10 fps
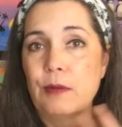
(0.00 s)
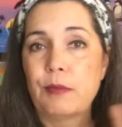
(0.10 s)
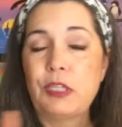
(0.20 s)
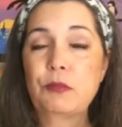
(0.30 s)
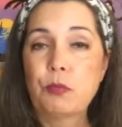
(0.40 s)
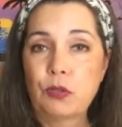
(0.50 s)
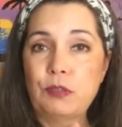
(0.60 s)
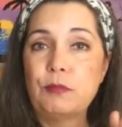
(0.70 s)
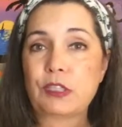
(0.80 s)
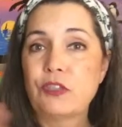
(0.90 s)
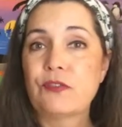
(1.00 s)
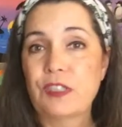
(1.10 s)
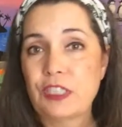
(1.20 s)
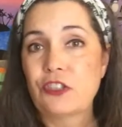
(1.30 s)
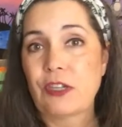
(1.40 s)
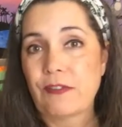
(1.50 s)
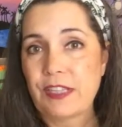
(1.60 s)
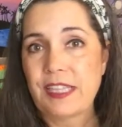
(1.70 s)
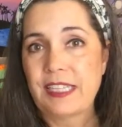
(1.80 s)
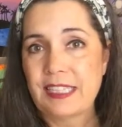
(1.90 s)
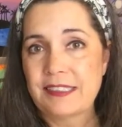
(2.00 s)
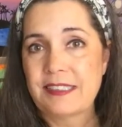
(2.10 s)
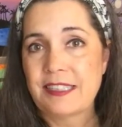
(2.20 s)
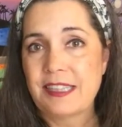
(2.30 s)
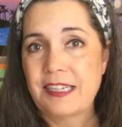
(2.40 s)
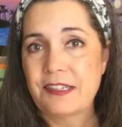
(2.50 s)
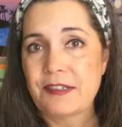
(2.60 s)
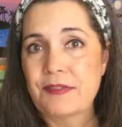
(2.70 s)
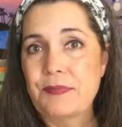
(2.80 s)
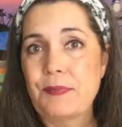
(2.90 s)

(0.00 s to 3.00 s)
but you pretty much finish everything that's in there?